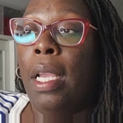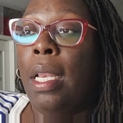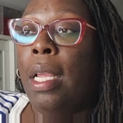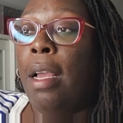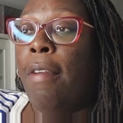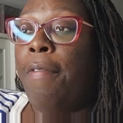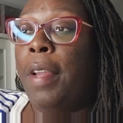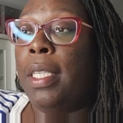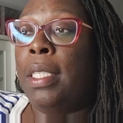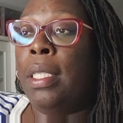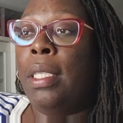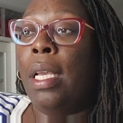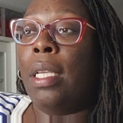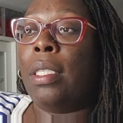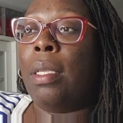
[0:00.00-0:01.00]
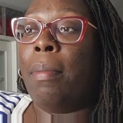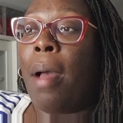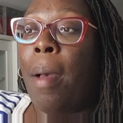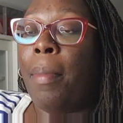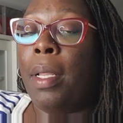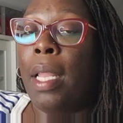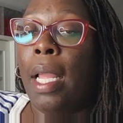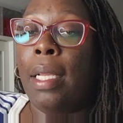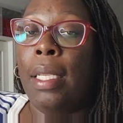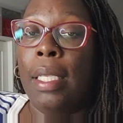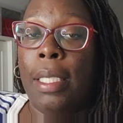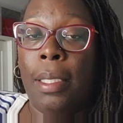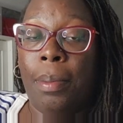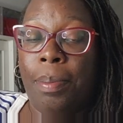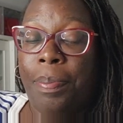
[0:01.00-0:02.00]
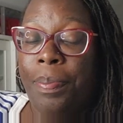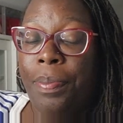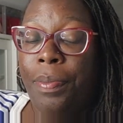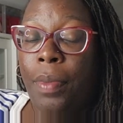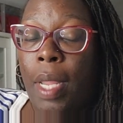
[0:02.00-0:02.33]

looking in her face. She tells the mama, like, listen,